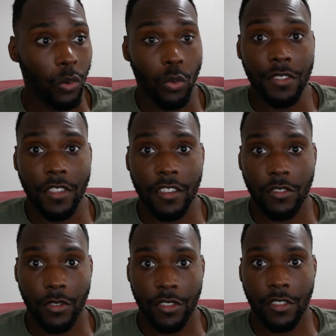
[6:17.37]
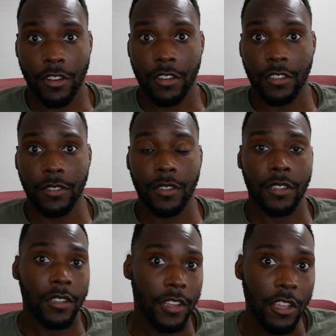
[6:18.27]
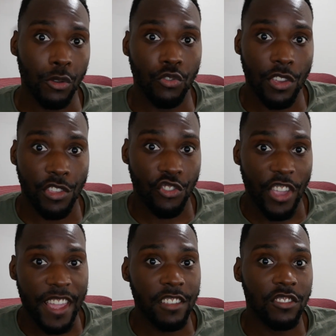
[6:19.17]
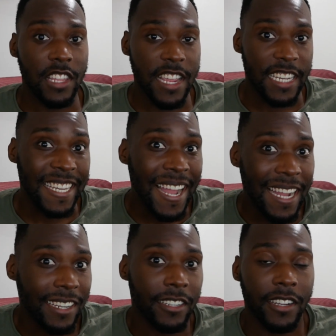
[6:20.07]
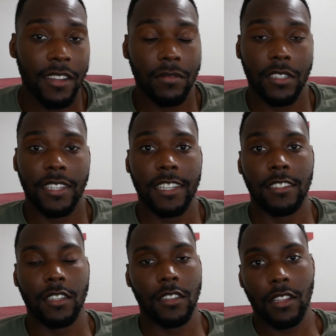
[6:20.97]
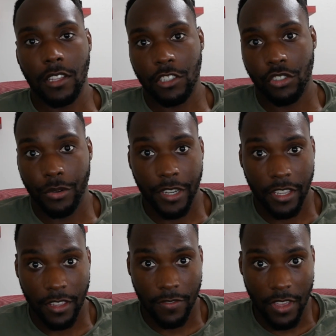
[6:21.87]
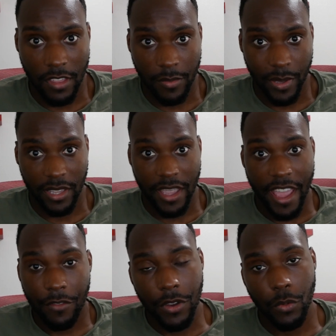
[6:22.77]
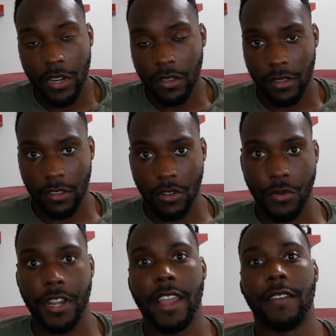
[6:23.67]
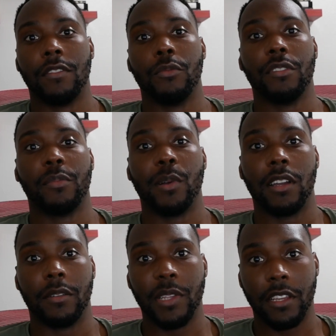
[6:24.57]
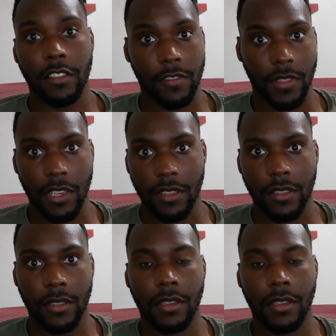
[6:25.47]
one thing's for certain NIO just changed the entire conversation in the luxury EV space. Everyone else is going to have to respond because of this